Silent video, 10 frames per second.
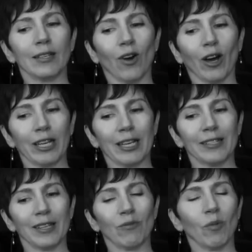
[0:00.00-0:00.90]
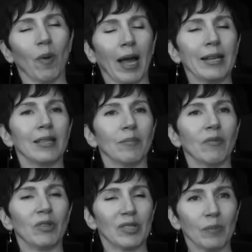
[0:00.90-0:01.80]
the audience and remind them
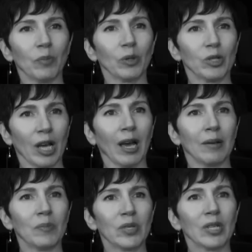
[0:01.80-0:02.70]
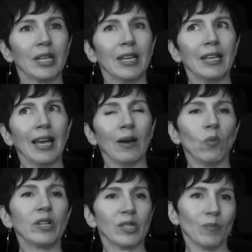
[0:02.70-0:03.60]
of the simpler times and
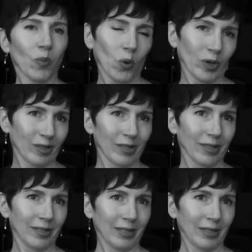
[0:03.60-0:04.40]
what's important.